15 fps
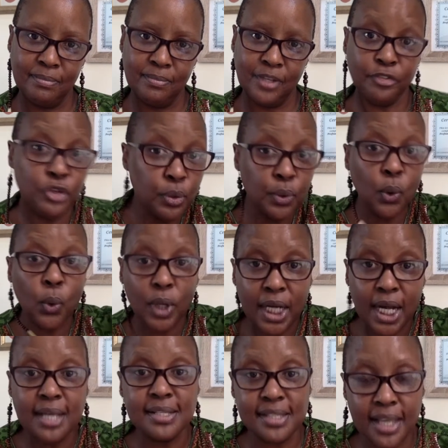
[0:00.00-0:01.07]
If you're an
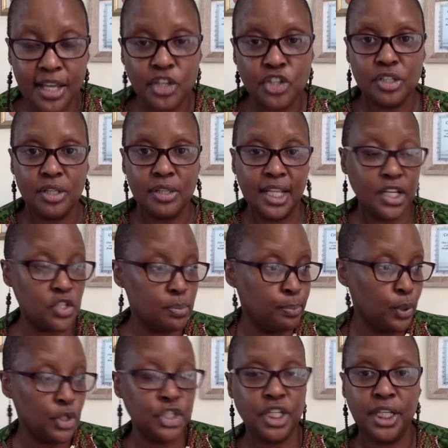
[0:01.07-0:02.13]
organization that is
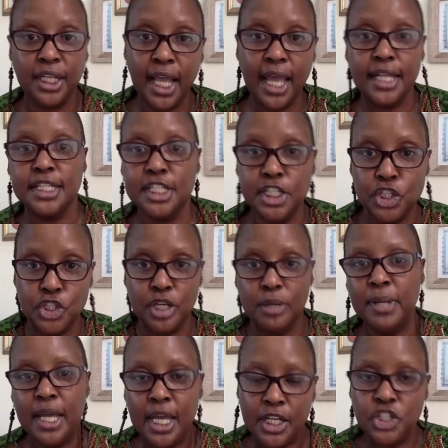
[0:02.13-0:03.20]
pushing an anti
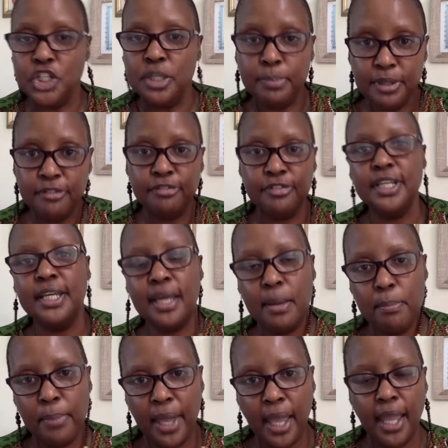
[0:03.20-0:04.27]
GBV
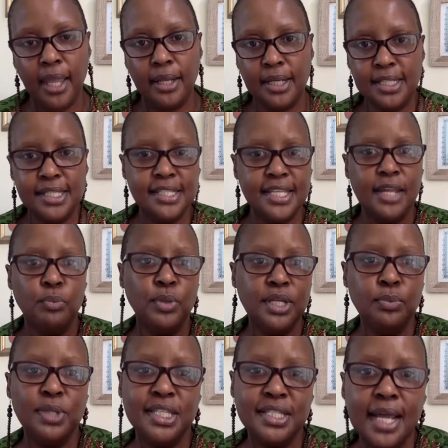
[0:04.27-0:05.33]
campaign and saying we,
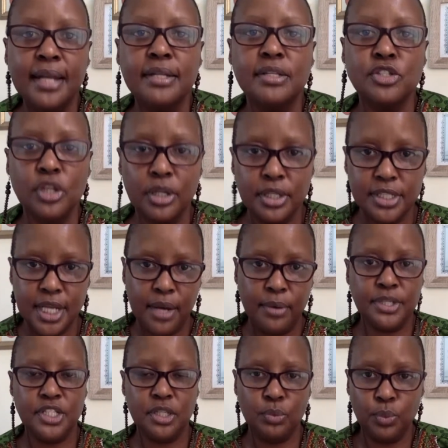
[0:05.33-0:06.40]
we stand in
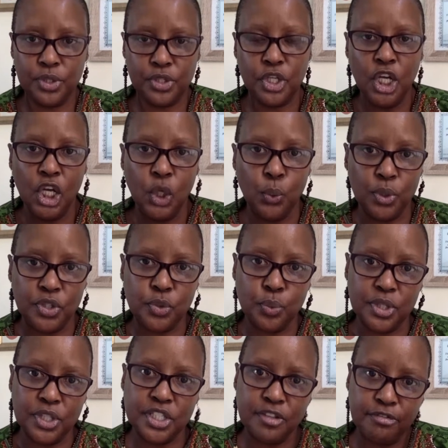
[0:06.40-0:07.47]
solidarity with, with,
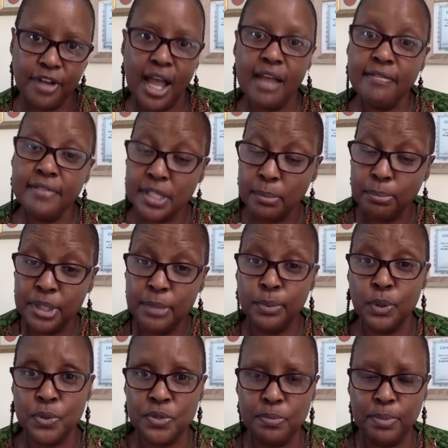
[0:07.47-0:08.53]
with survivors and
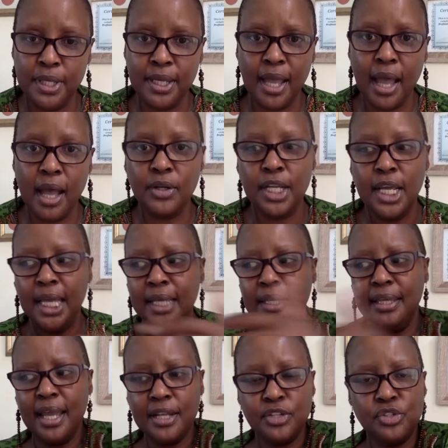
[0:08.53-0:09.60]
people who speak out,
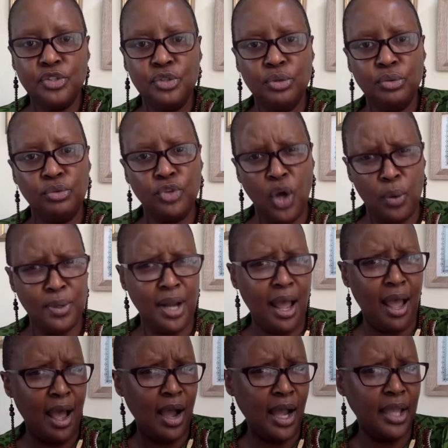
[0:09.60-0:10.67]
yet you go and
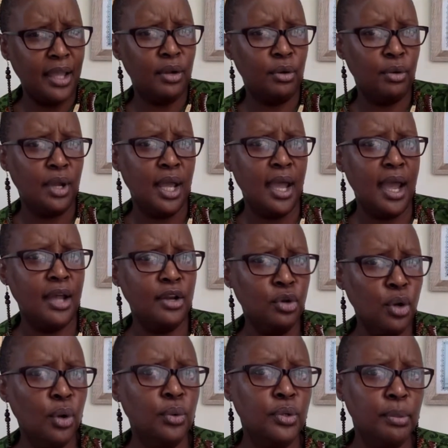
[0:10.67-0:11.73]
hire a
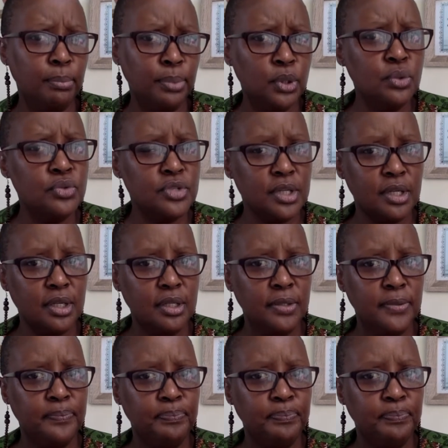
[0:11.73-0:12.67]
known abuser,